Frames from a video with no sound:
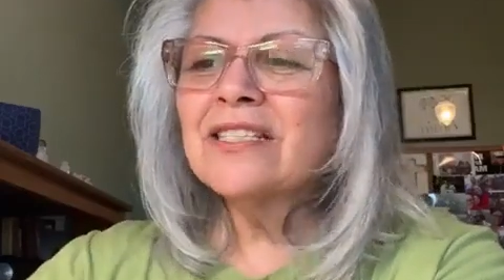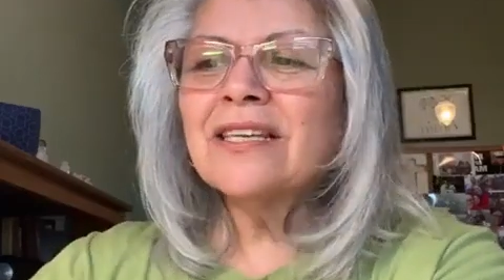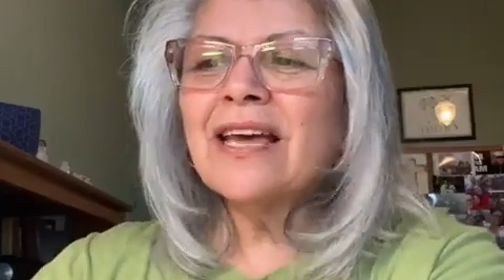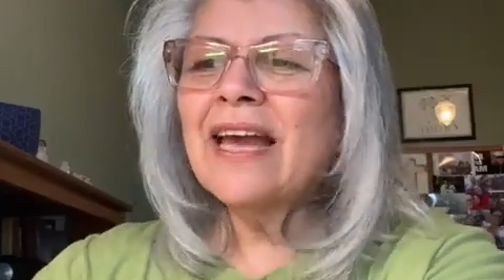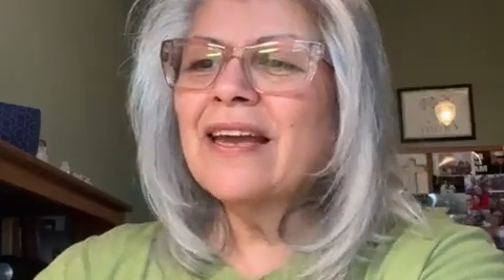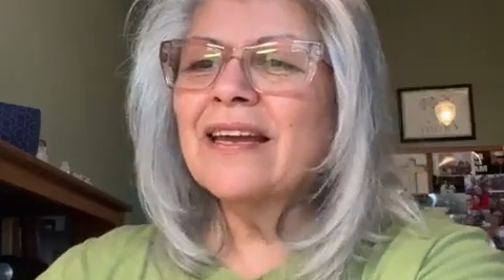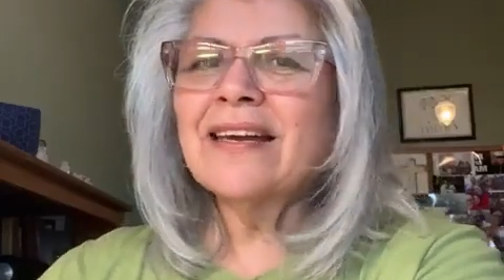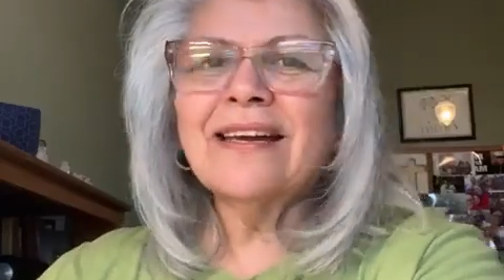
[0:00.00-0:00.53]

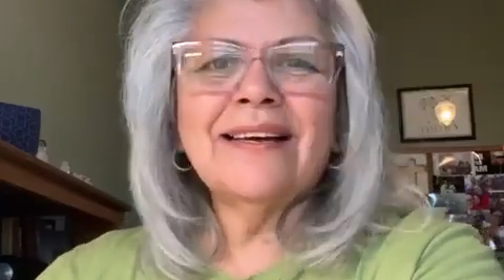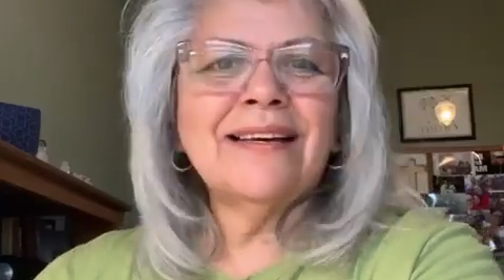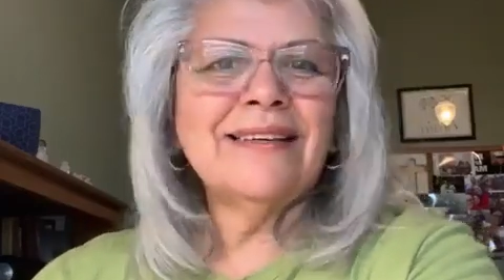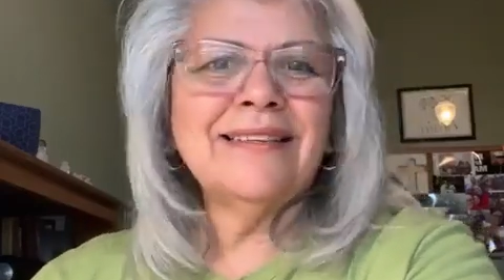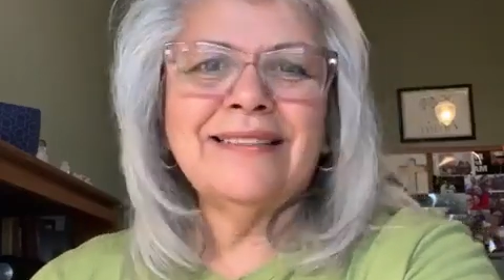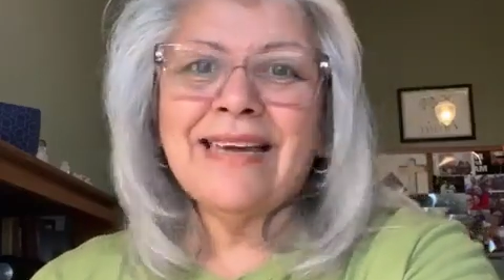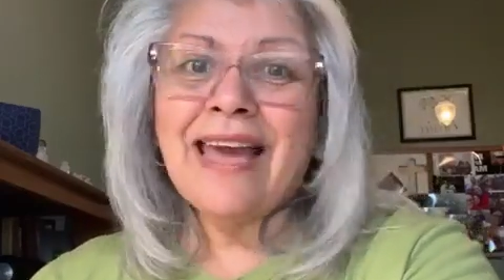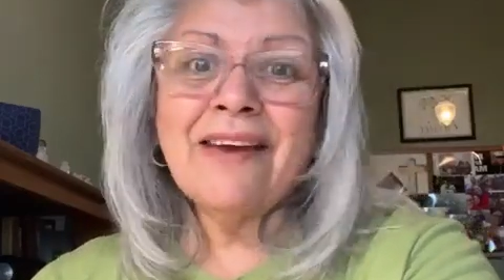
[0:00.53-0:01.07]
Just like
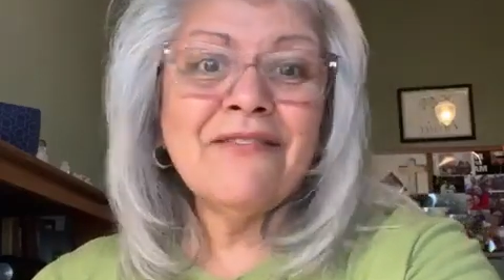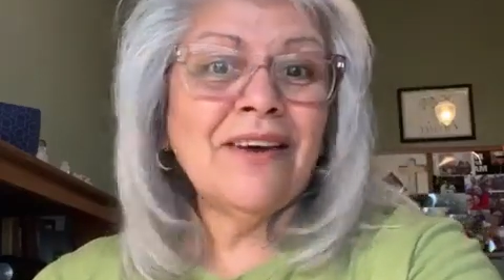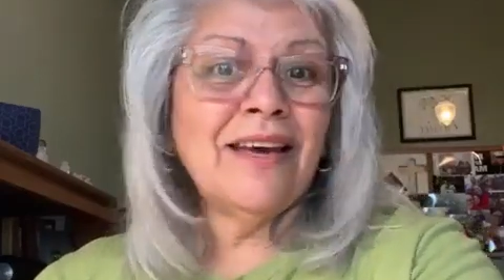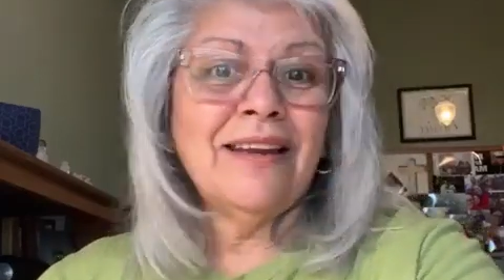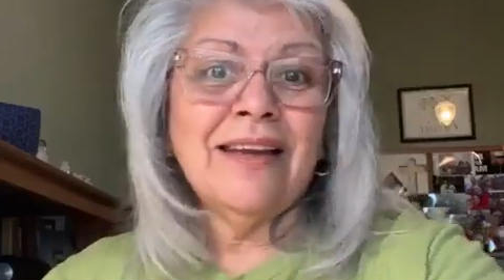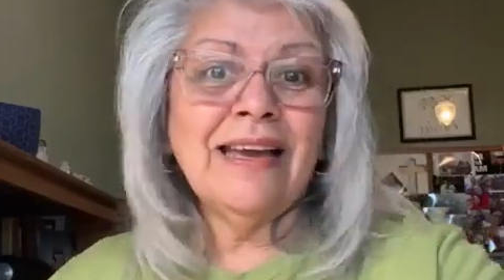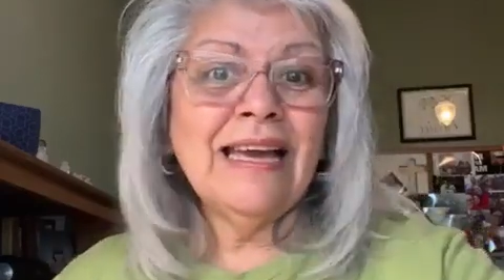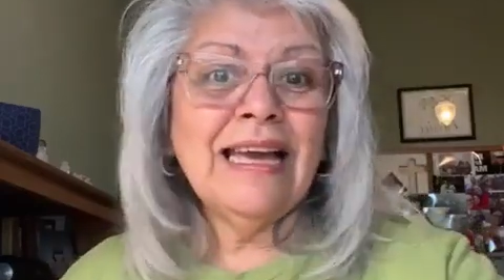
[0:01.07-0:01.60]

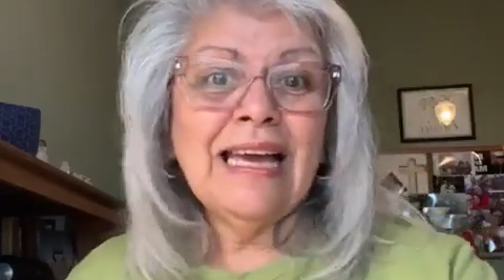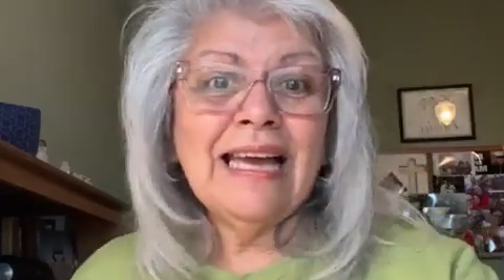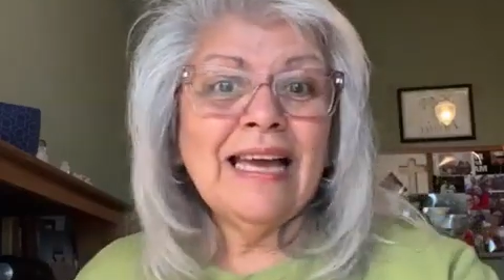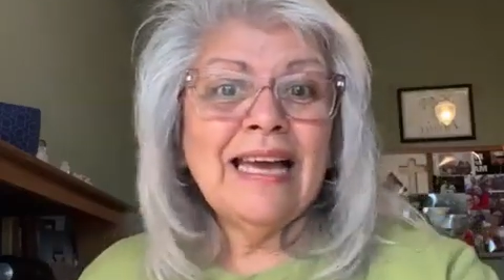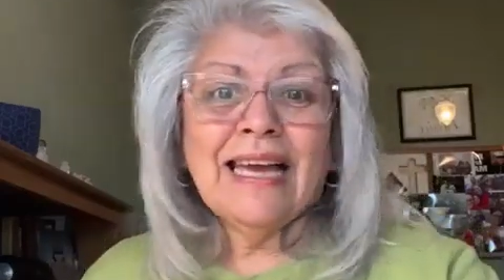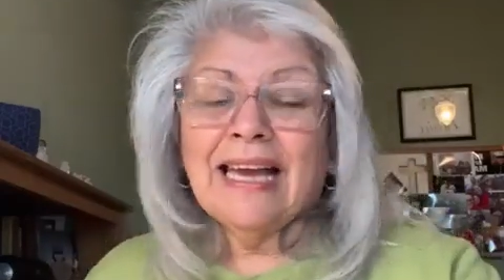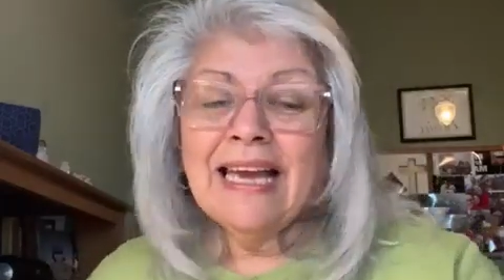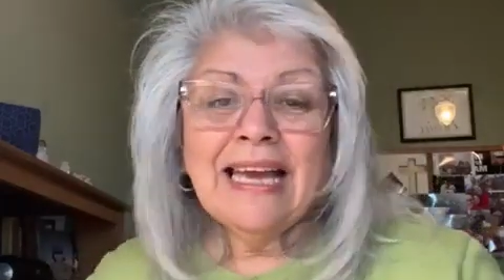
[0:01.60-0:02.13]
David,
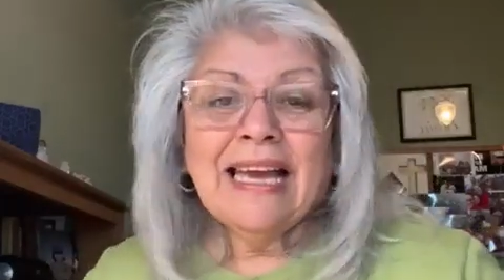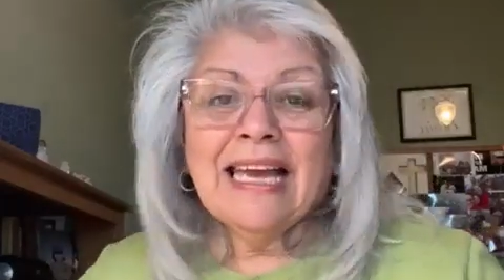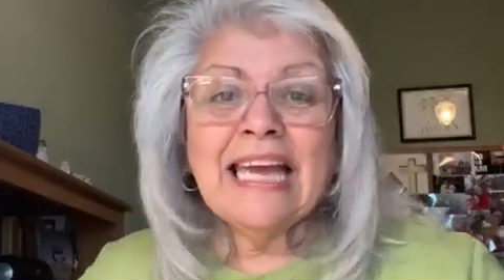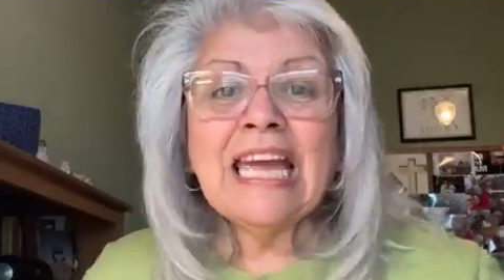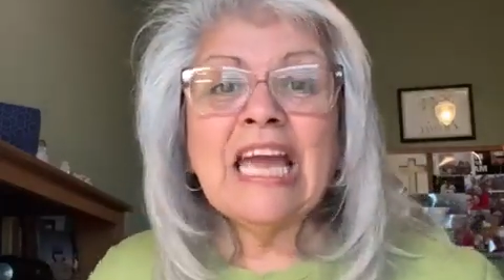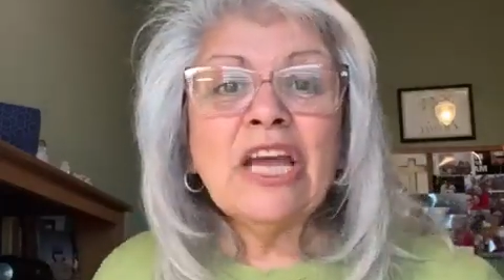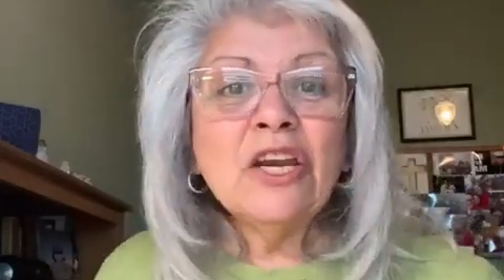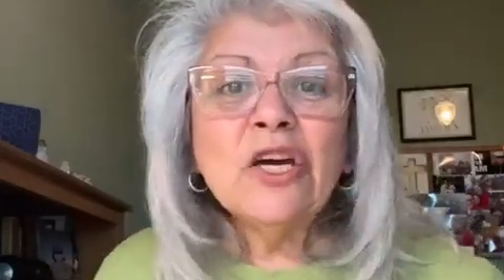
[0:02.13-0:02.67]

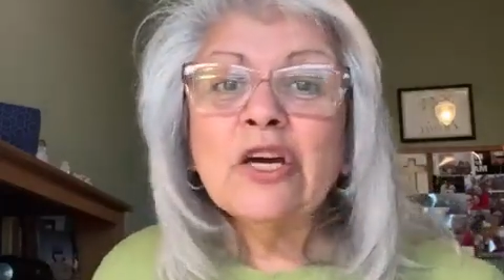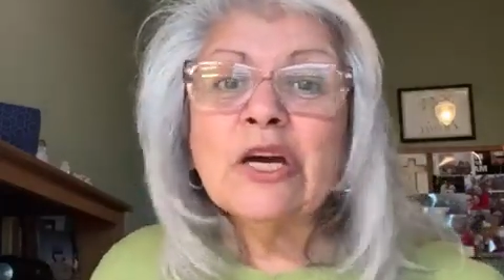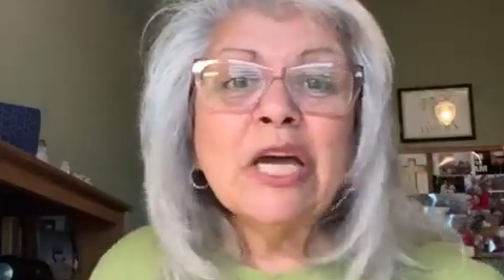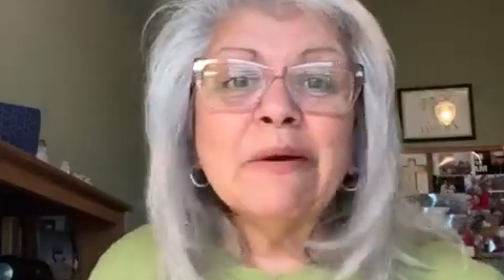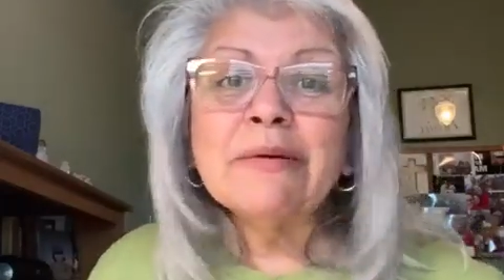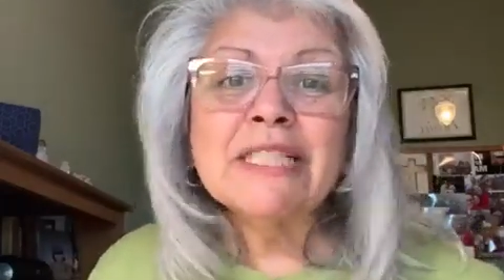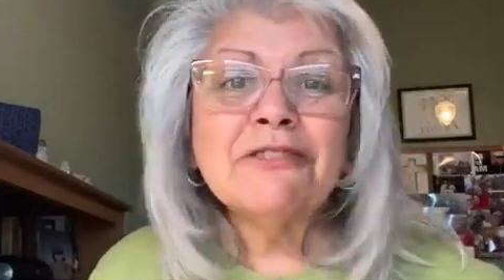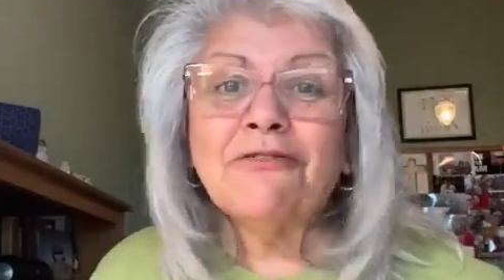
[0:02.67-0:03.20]
he
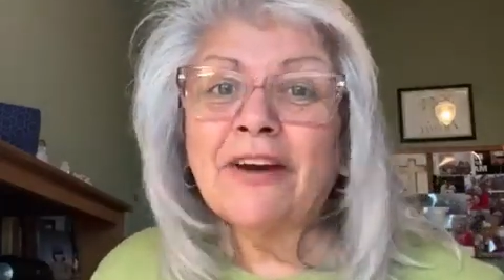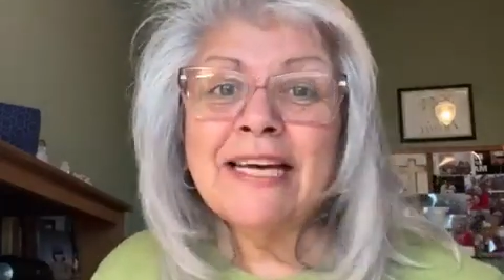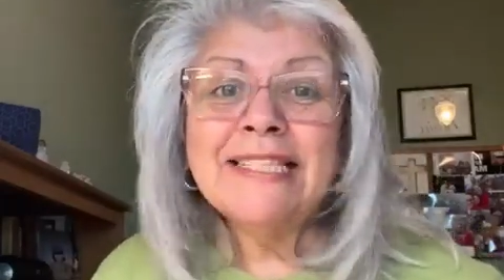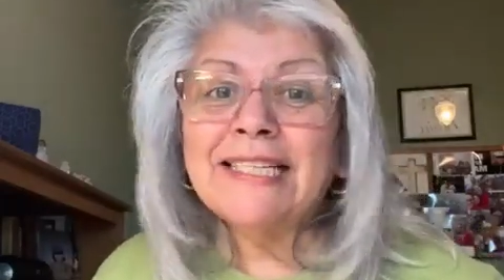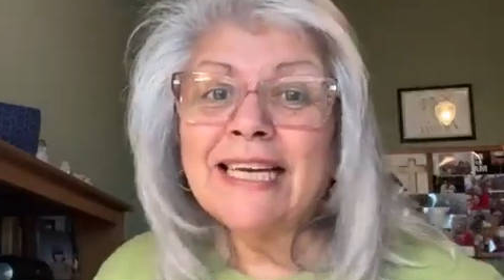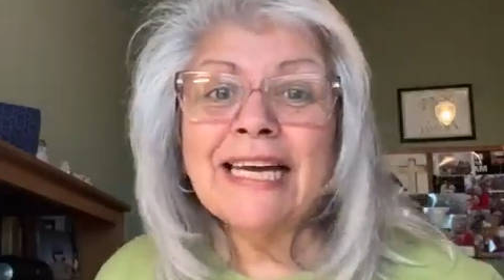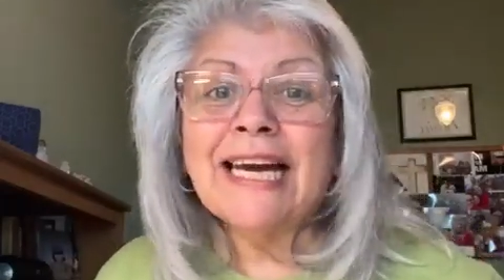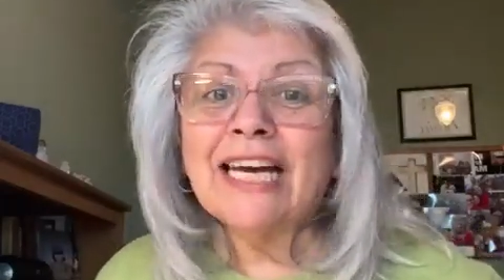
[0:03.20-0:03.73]
knew he was
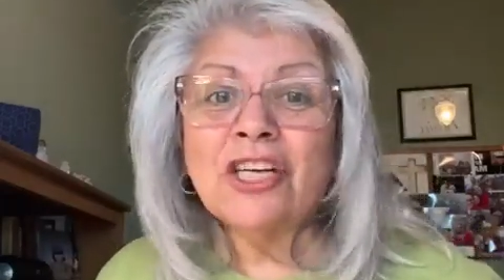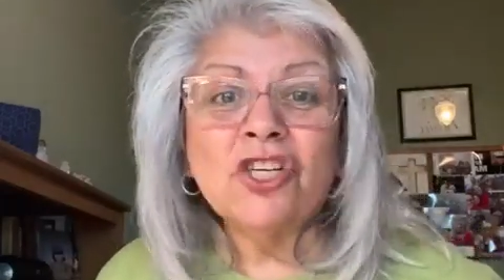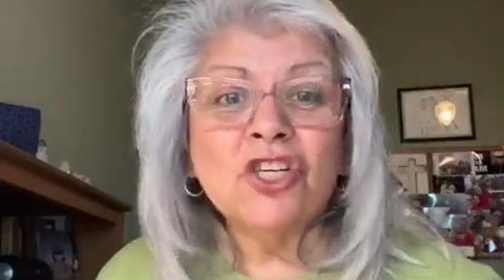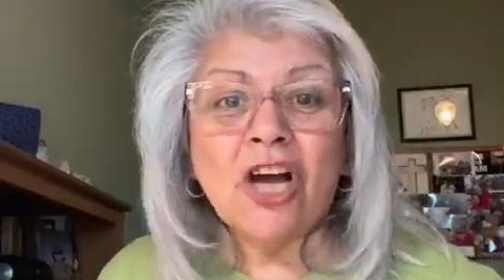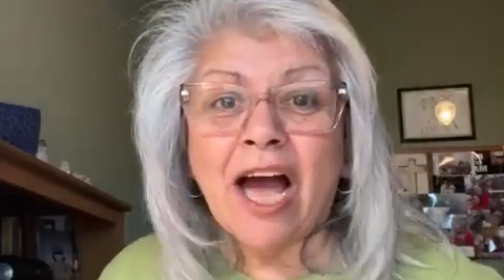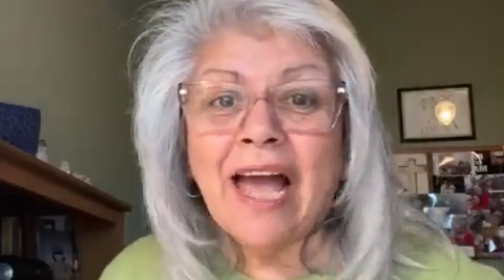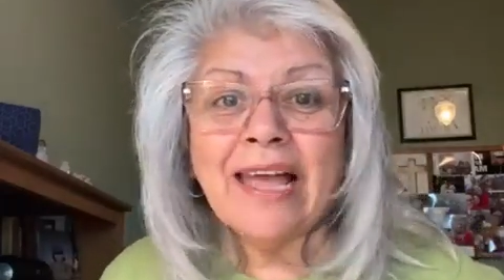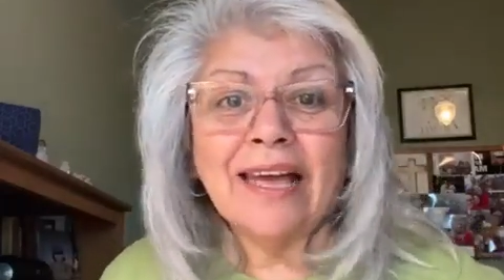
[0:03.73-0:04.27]
facing a
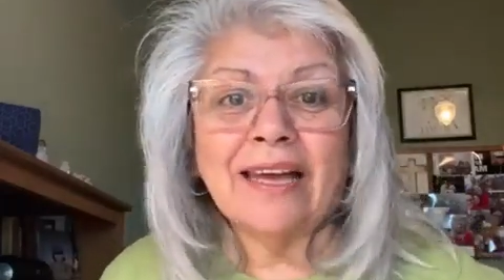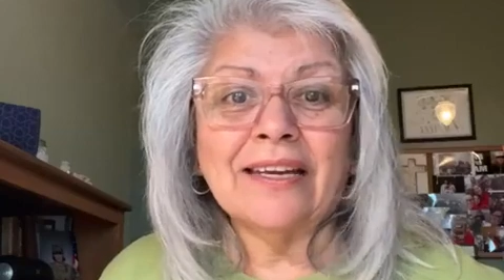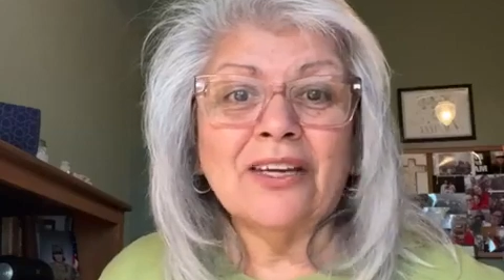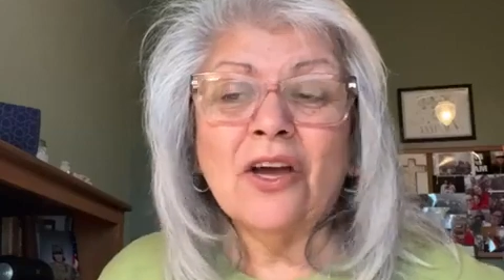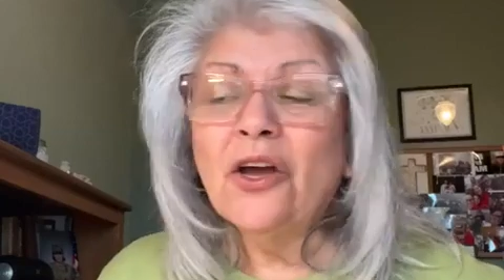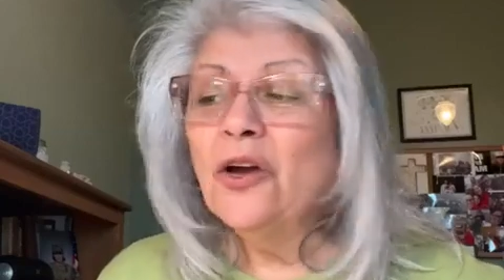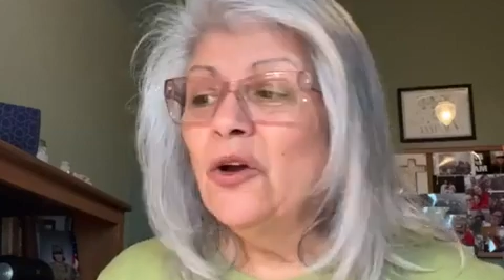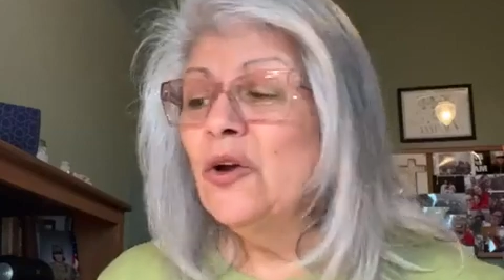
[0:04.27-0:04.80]

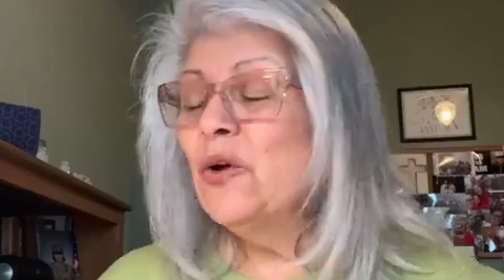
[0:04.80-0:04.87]
giant